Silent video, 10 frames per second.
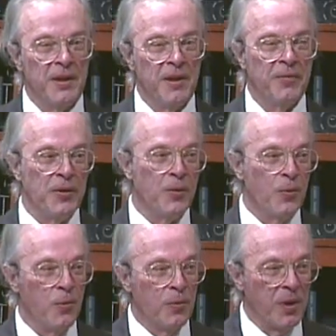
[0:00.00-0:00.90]
If
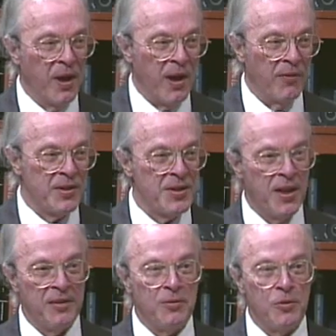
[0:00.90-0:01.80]
you have a
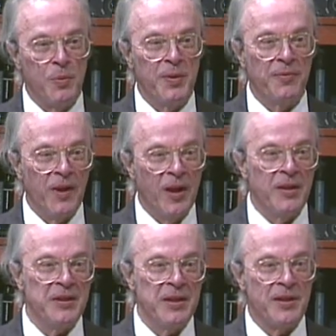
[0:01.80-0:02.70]
set group of
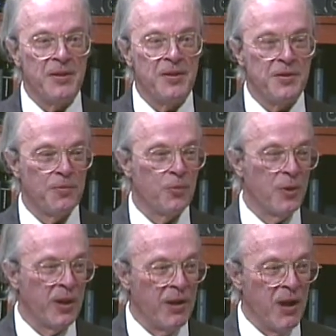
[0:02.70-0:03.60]
volunteers
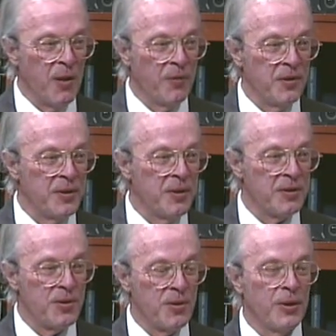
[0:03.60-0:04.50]
working out of a
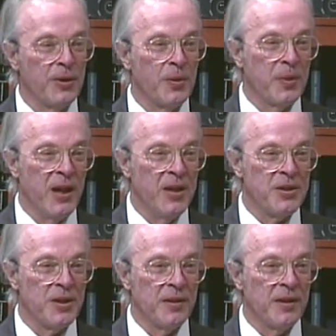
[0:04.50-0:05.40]
certain
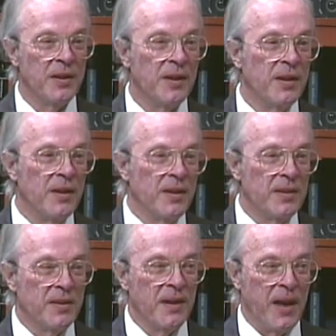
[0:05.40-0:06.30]
location,
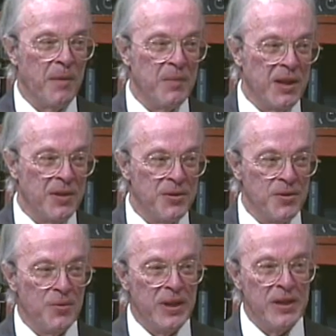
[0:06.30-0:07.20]
that means
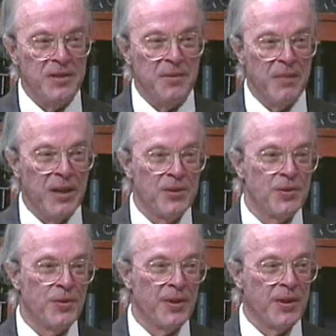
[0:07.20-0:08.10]
you need to make
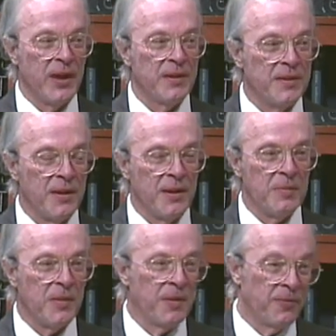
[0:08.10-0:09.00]
sure that
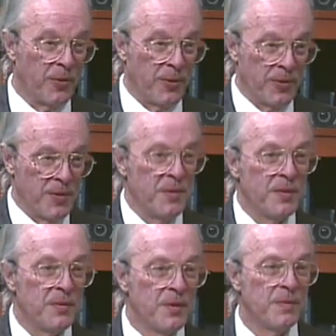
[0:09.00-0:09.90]
for
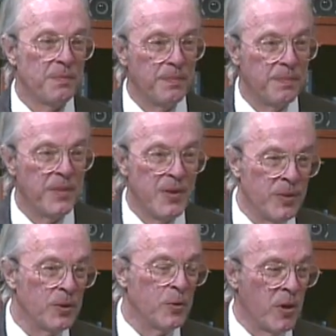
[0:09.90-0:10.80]

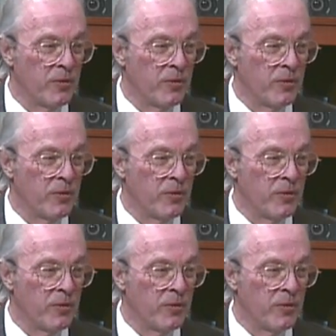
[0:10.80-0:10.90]
people who are